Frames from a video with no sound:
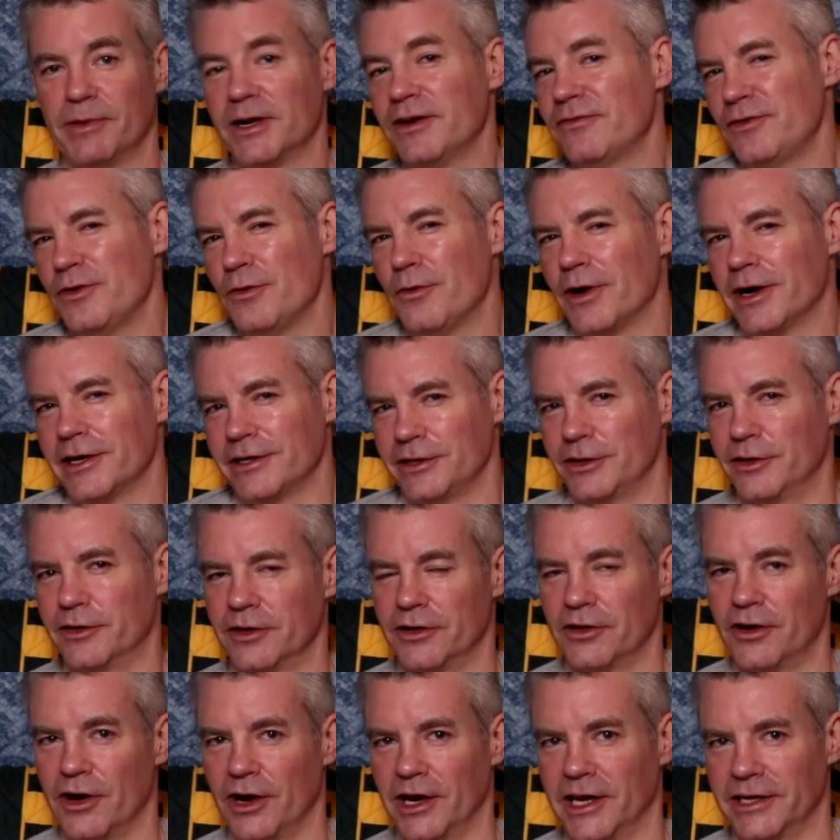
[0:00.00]
but if you want, you
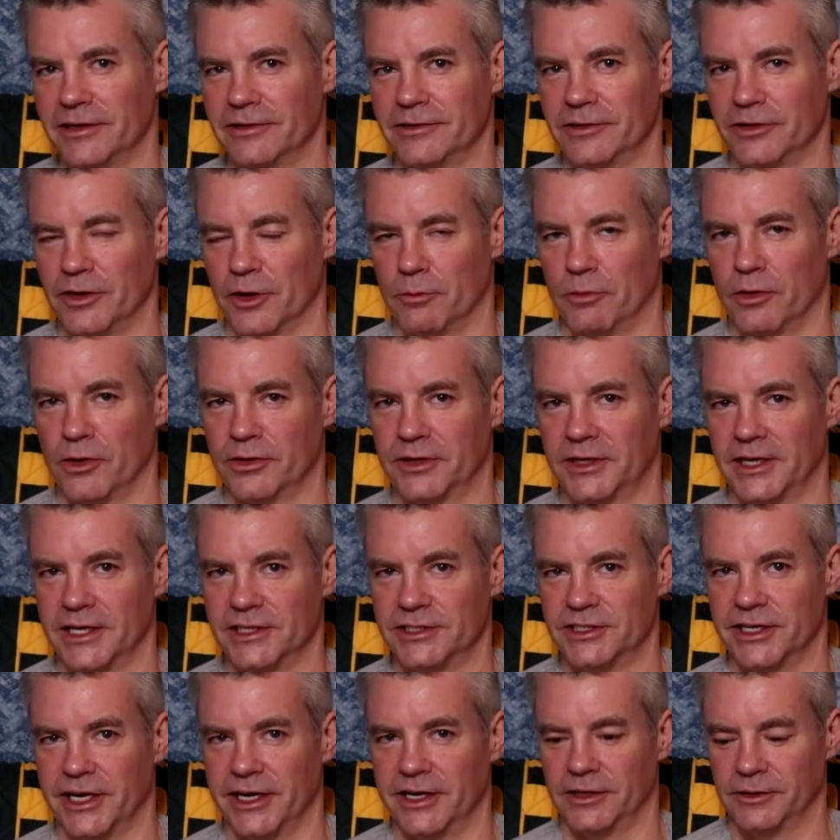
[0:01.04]
can call it your birthday
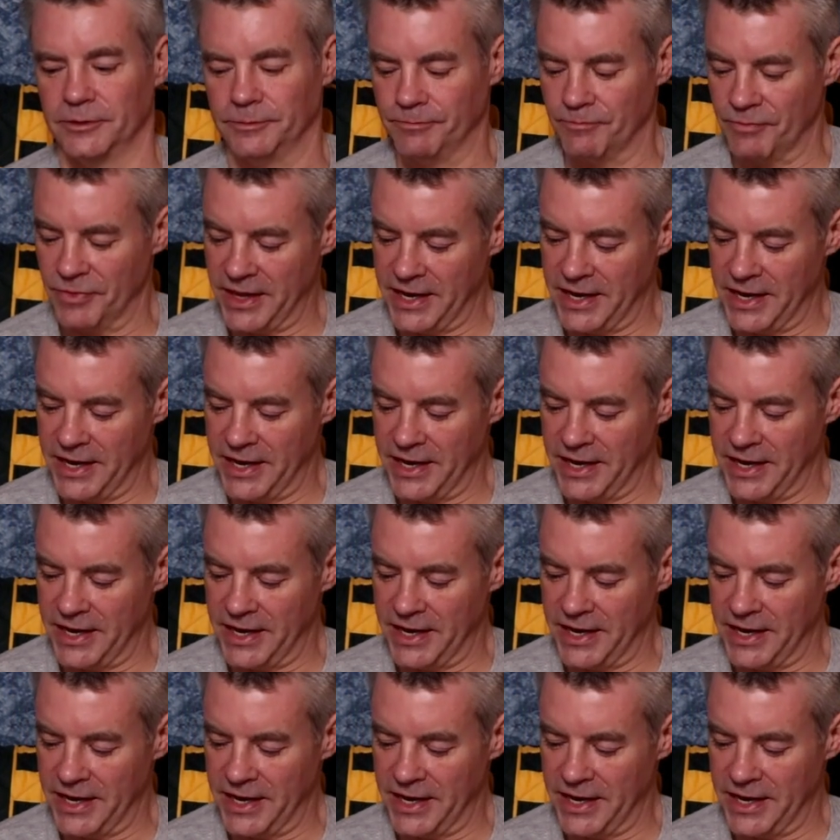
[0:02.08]
sale.